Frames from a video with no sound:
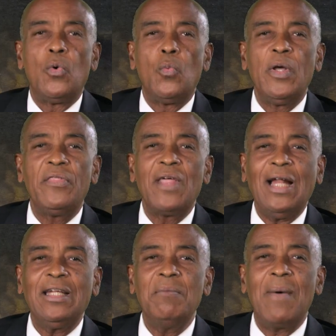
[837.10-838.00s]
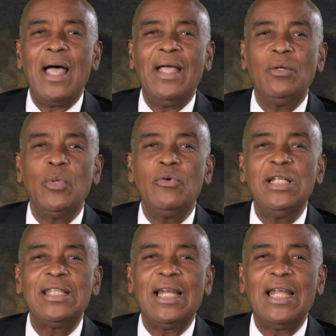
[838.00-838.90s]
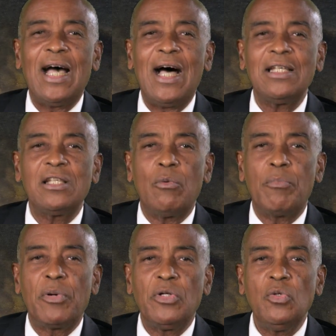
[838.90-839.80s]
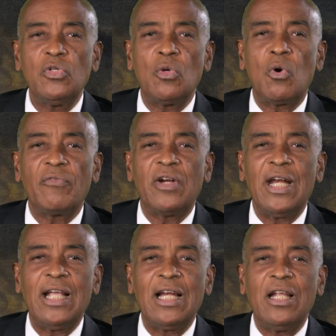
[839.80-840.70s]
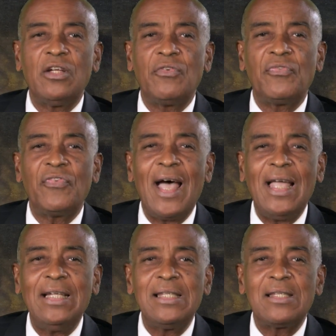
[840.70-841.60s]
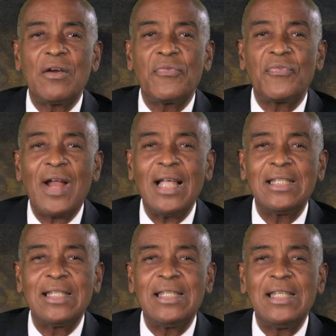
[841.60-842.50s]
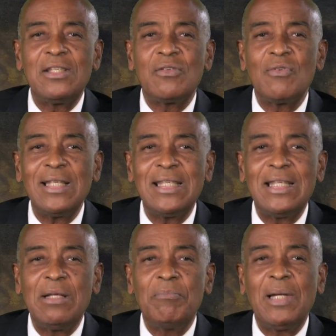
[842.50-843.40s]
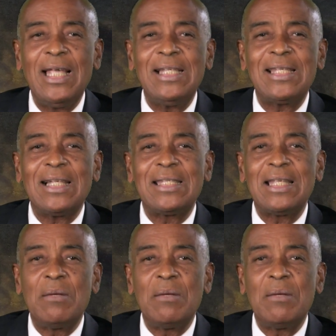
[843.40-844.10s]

With that in mind, we recently asked our producer over in England to find Sir Francis's resting place at St.